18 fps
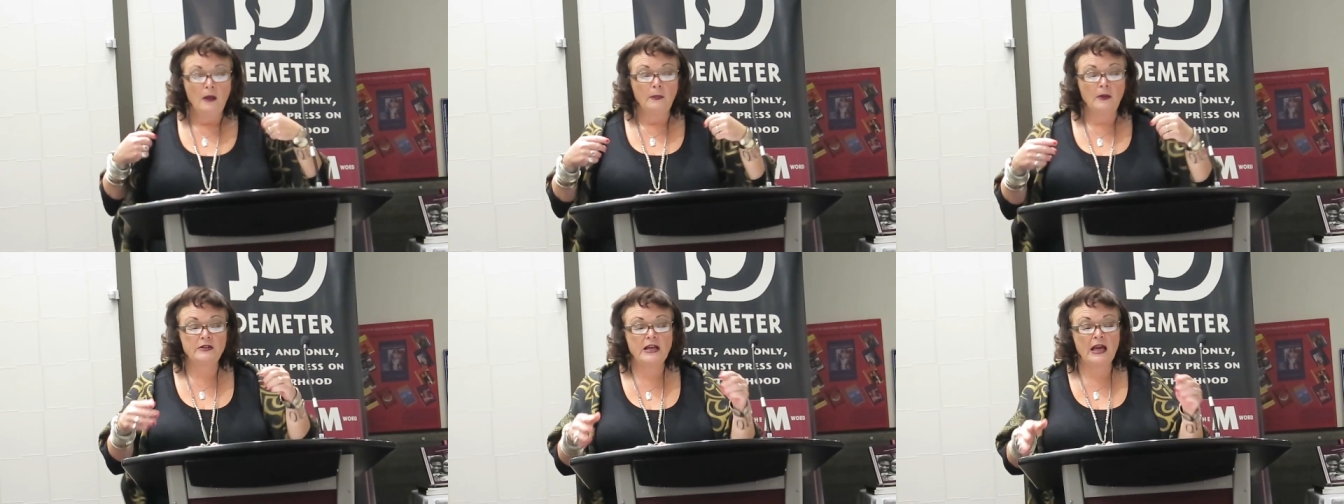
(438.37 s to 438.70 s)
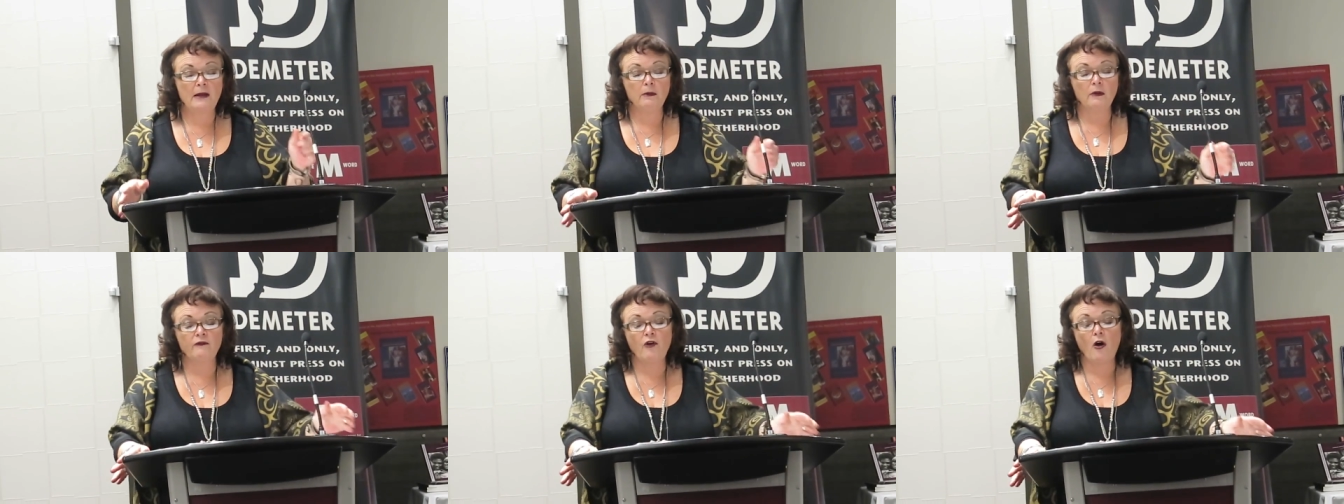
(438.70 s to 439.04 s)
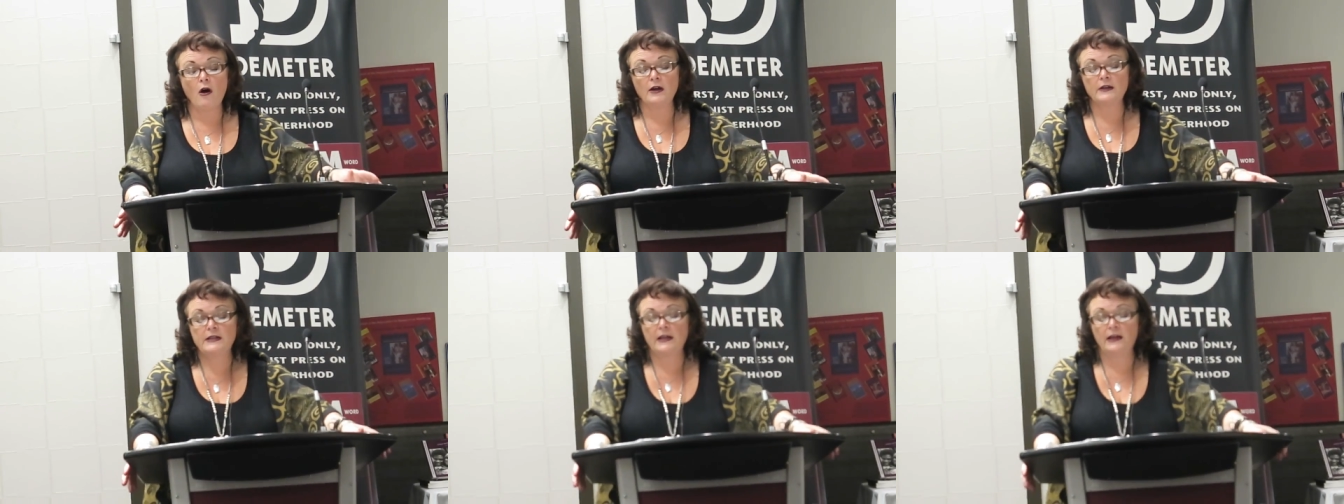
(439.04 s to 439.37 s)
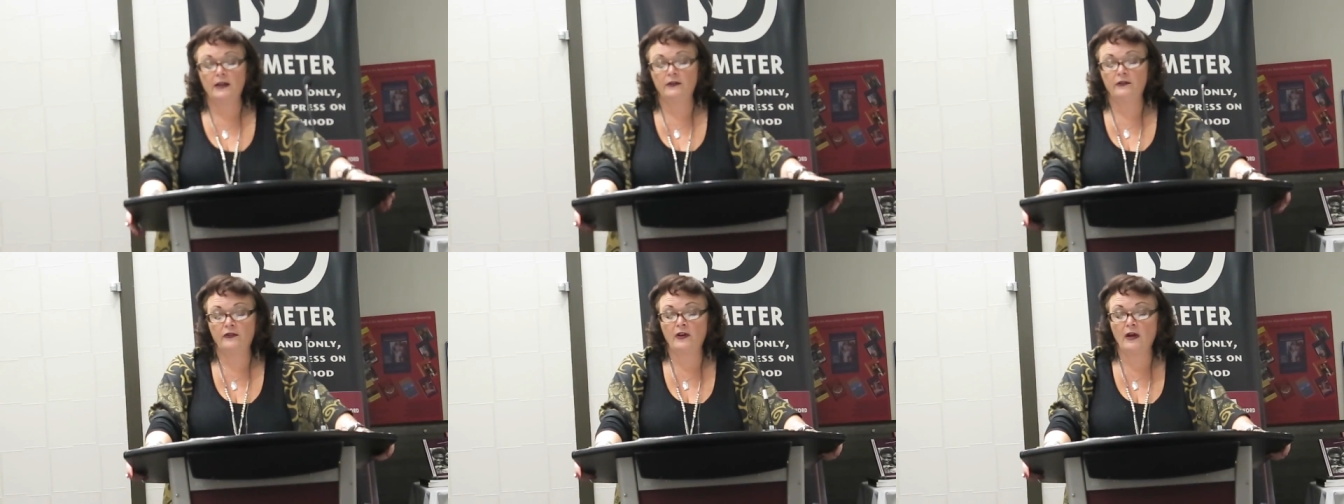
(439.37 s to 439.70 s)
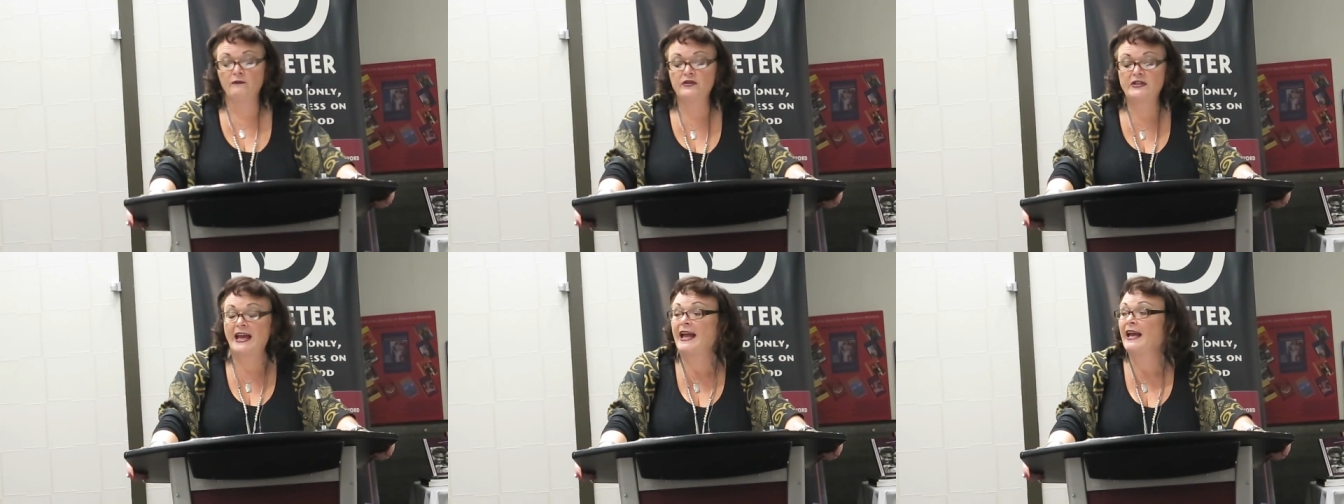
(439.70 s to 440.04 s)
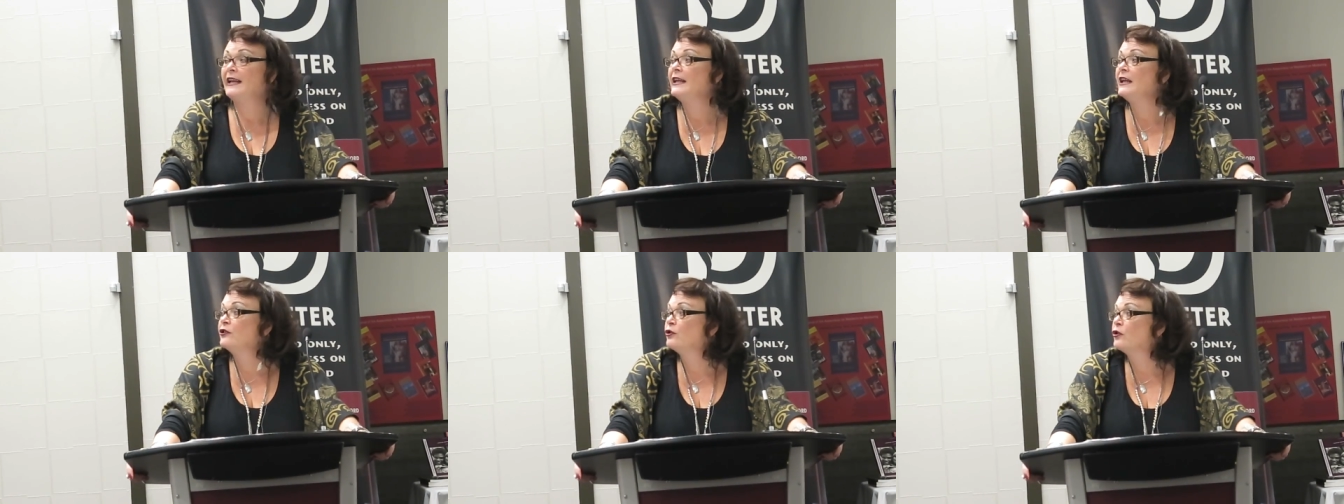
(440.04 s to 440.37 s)
the table of contents of
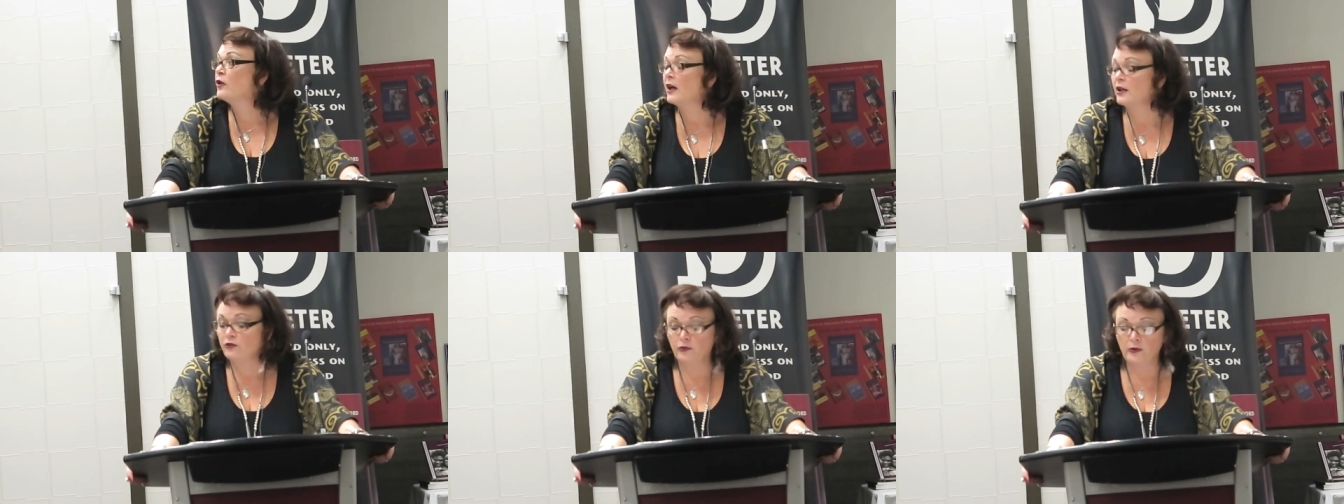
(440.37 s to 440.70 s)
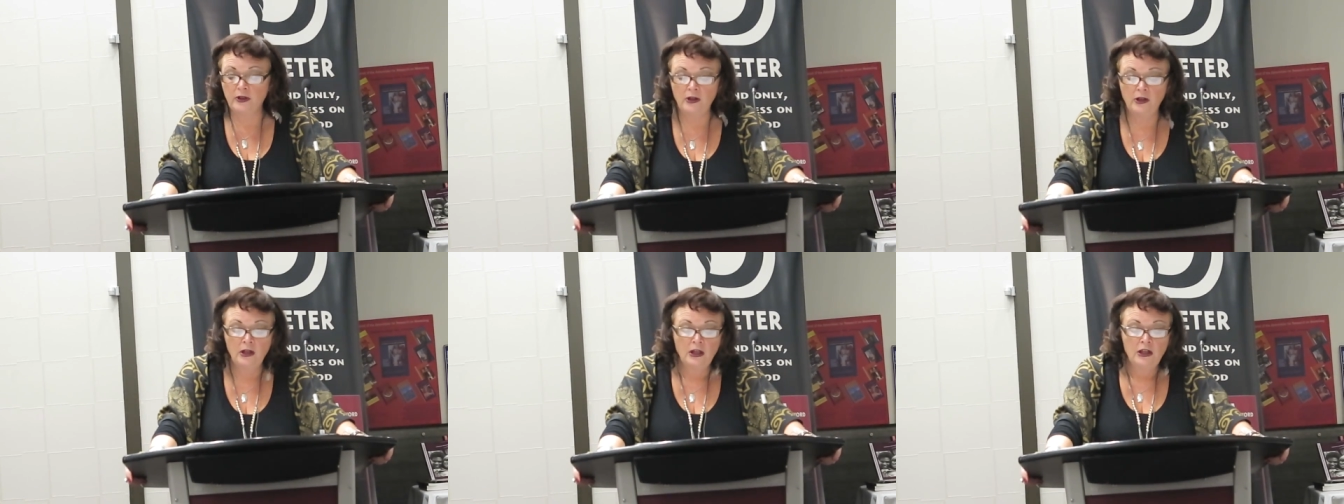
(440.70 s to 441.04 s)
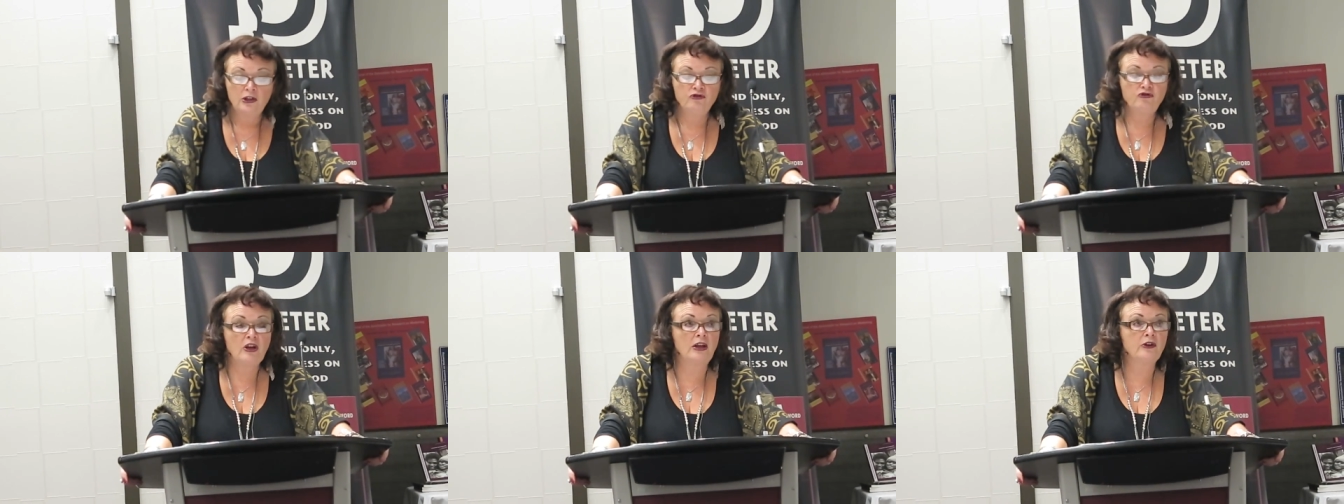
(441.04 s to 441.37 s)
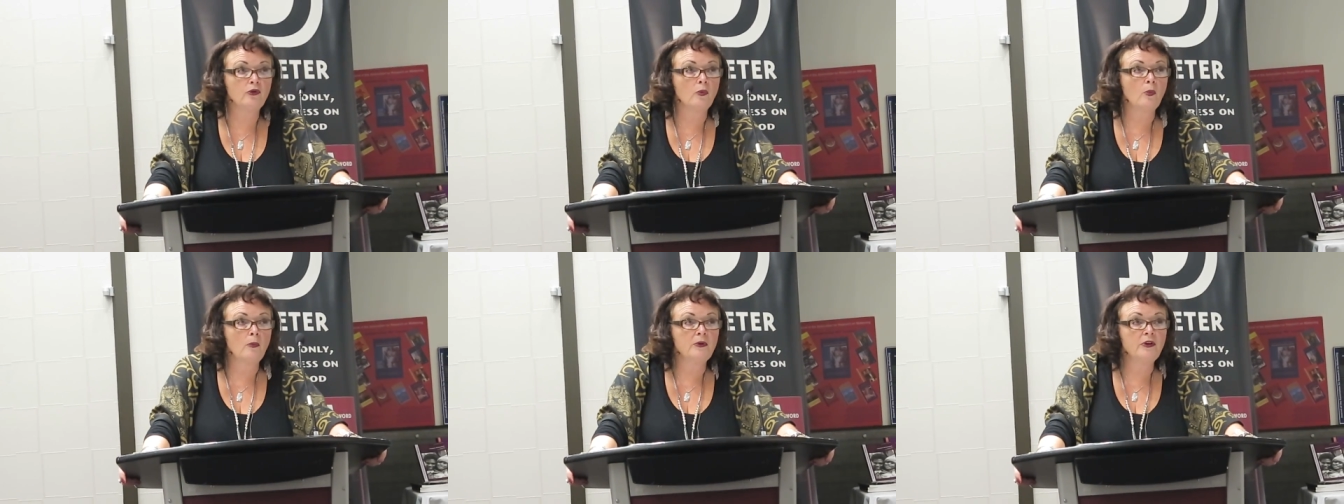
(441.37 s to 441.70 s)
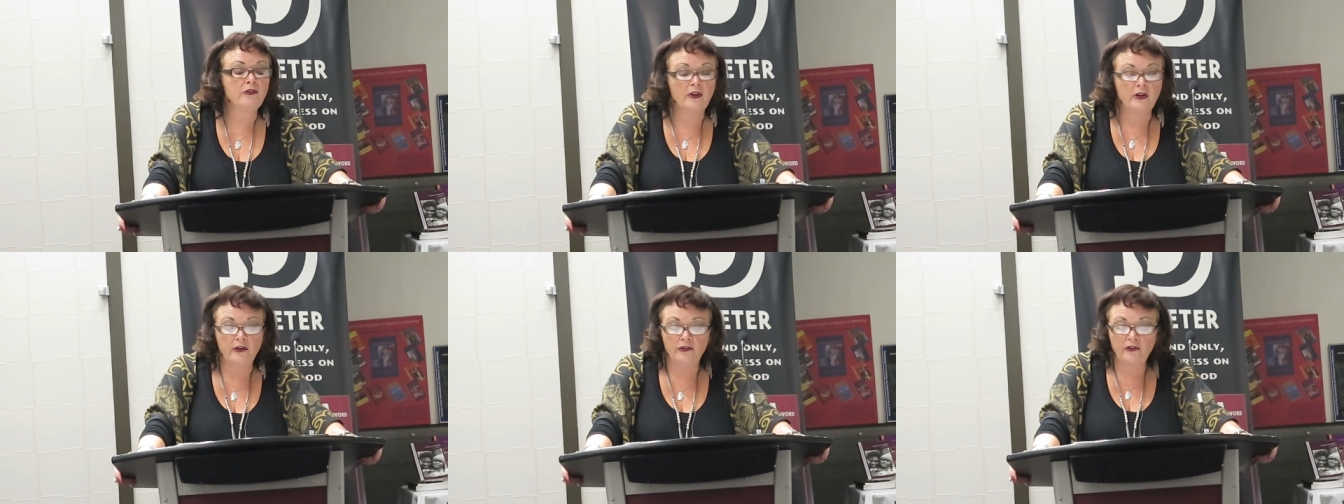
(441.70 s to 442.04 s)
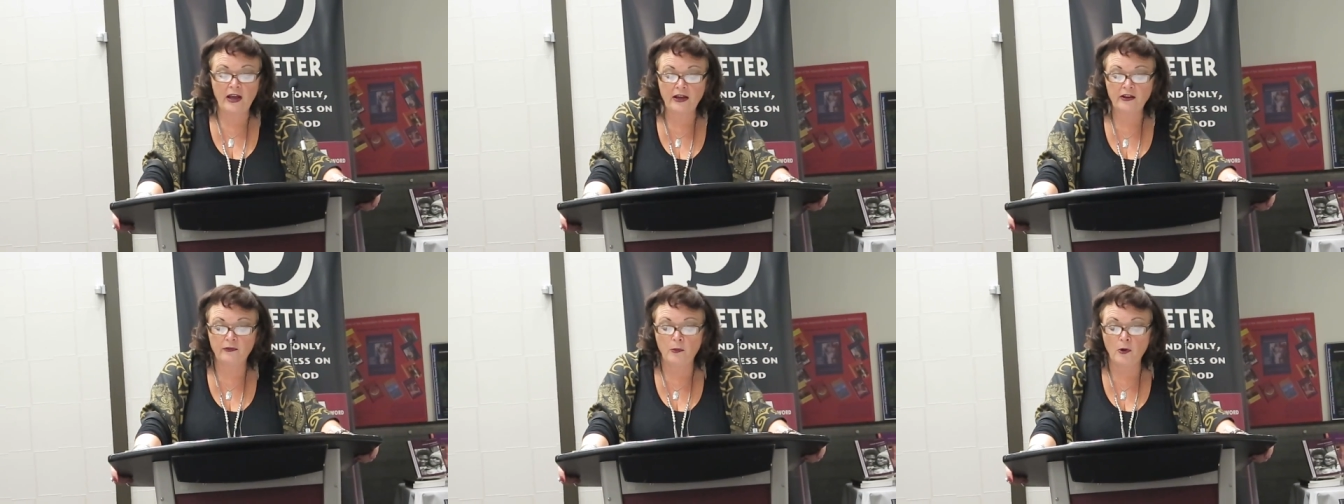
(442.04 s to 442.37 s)
10 introductory gender and women's studies
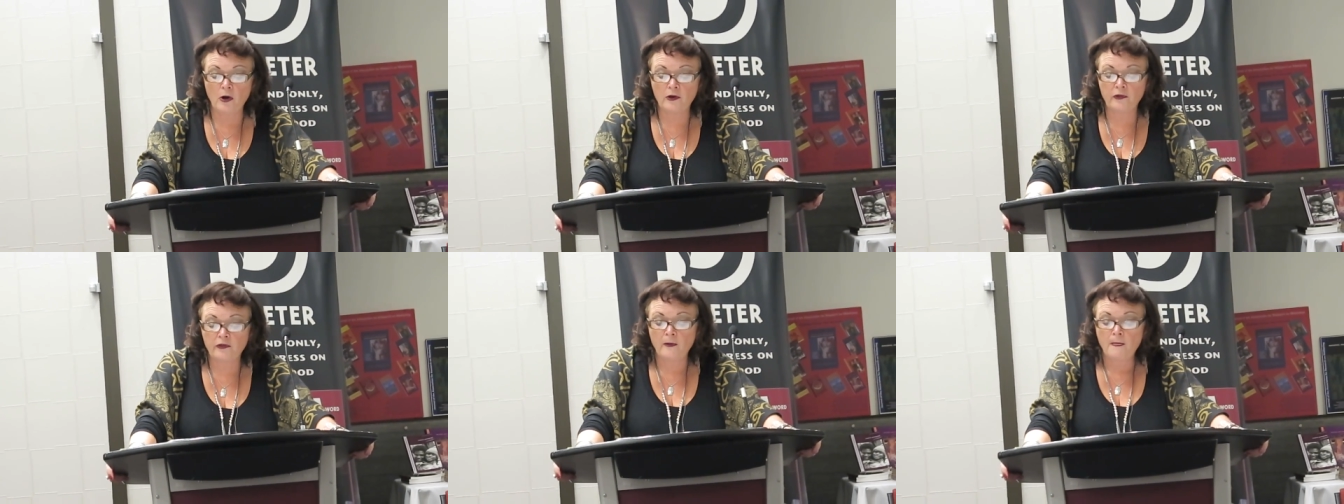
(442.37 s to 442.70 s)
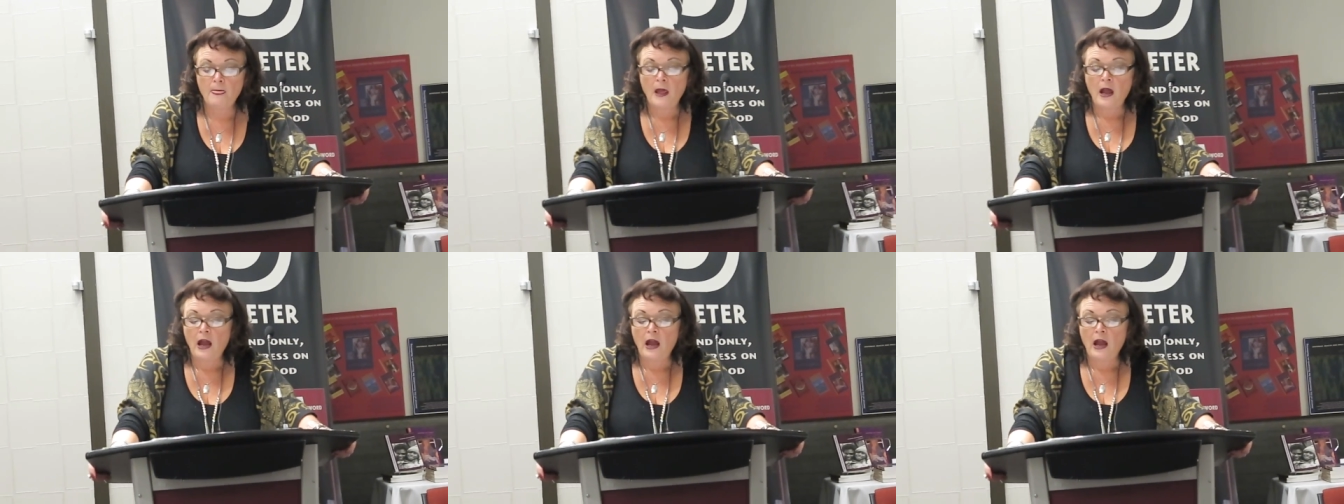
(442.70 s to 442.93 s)
textbooks,